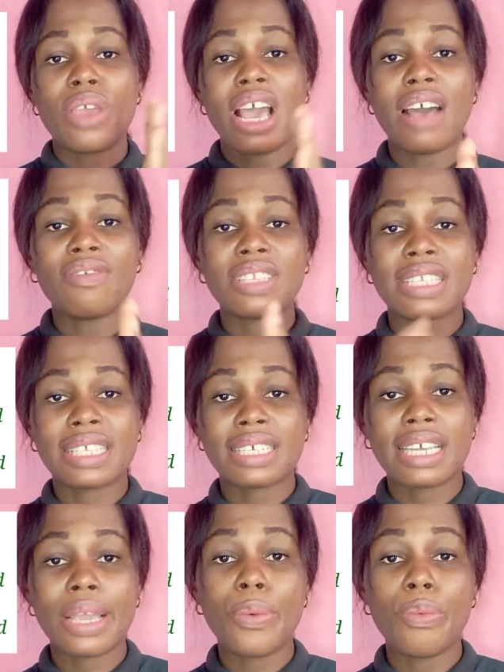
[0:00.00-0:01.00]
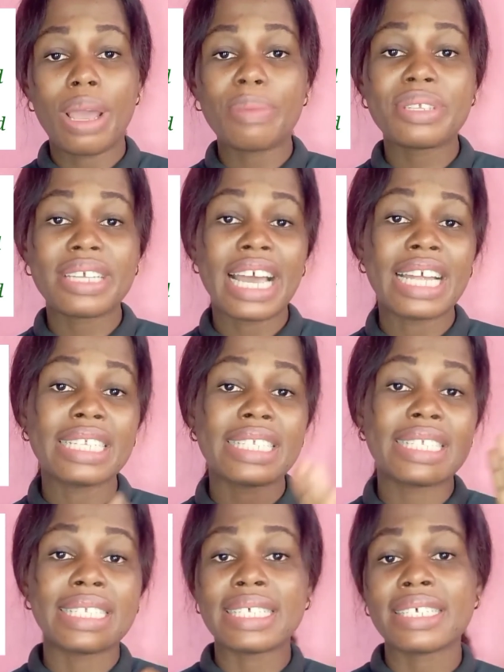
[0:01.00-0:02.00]
We have t in wept and
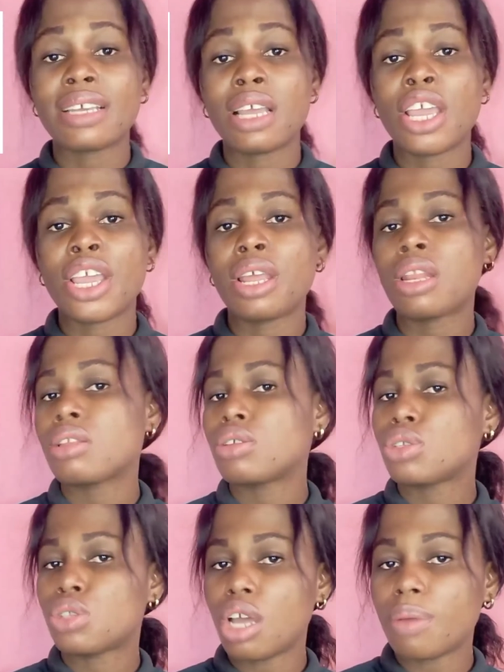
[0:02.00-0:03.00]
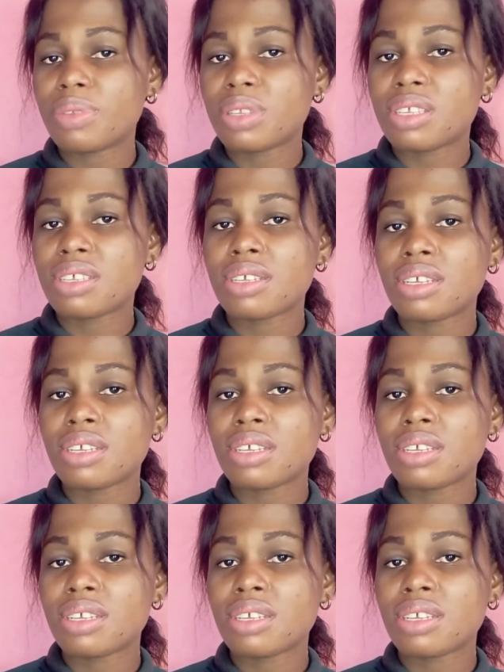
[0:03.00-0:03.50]
t in stopped.